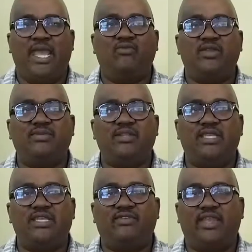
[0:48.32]
And we
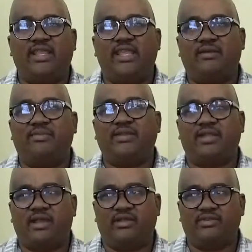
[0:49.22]
believe in helping
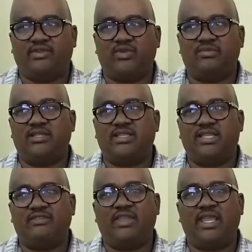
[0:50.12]
others. We
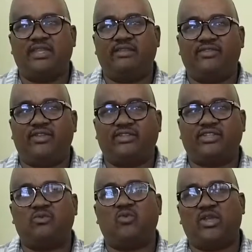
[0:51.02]
believe in if there's
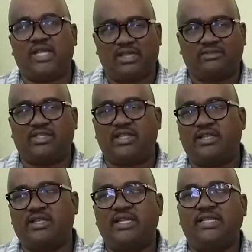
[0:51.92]
someone out
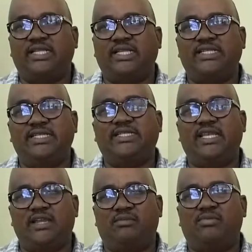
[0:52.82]
there and needs
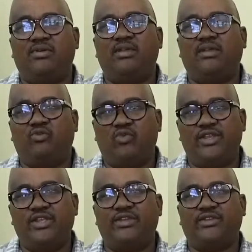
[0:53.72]
help,
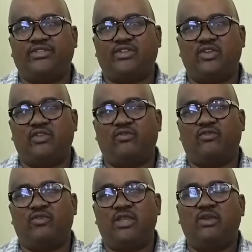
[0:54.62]
we're here to serve.
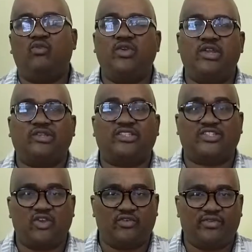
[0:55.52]
We are
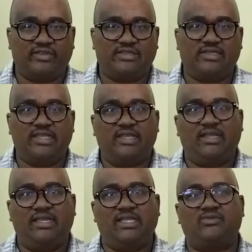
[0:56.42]
servants.
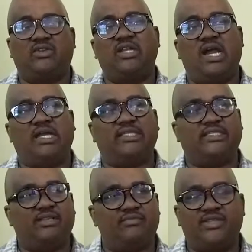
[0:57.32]
And that's what God
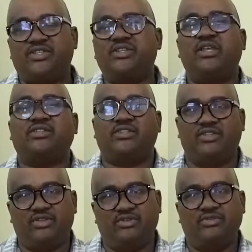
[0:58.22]
has commissioned us
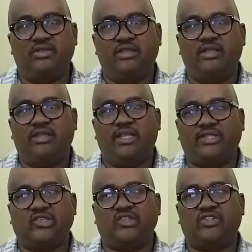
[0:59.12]
to do,
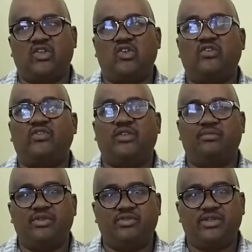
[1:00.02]
is to serve the
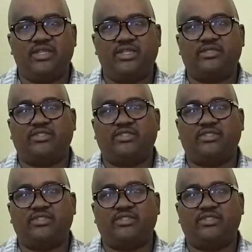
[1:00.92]
community,